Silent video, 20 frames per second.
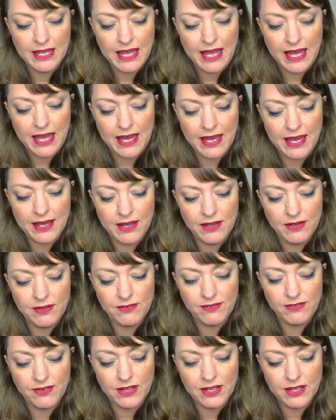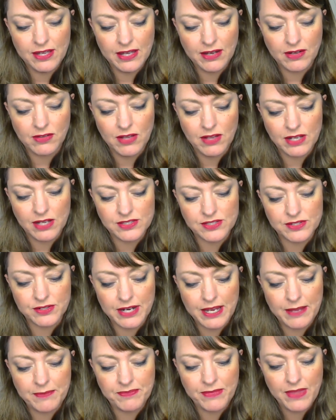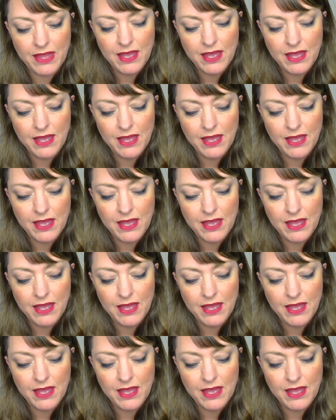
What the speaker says: have a glossary,